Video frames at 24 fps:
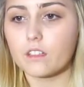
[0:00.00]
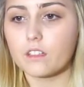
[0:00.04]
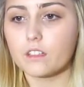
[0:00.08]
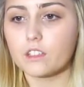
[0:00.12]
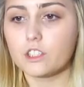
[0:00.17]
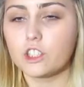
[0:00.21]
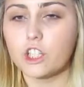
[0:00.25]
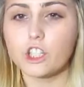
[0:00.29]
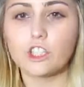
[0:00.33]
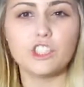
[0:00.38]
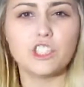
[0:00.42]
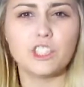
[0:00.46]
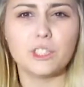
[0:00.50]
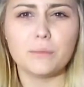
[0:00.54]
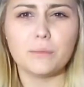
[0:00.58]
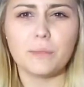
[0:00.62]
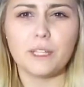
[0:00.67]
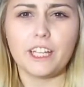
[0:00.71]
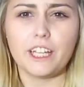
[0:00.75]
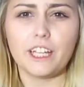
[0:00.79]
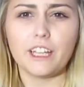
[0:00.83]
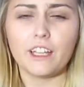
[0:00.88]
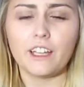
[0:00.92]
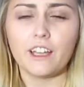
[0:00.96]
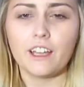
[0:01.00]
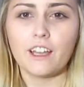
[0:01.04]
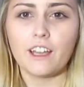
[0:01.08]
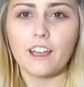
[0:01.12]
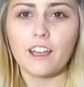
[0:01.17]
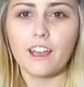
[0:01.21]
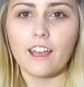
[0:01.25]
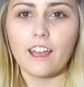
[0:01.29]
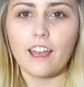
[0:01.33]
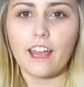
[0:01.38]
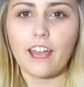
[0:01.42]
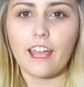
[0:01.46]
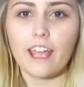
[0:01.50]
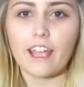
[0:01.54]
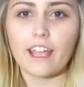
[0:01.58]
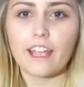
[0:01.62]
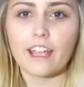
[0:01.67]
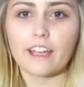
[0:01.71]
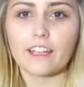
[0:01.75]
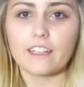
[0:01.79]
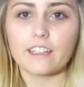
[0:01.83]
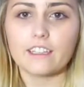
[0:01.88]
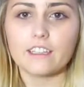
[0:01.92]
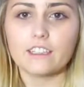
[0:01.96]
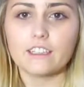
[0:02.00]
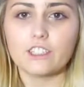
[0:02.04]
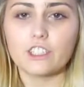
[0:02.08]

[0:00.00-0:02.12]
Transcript: judging me. And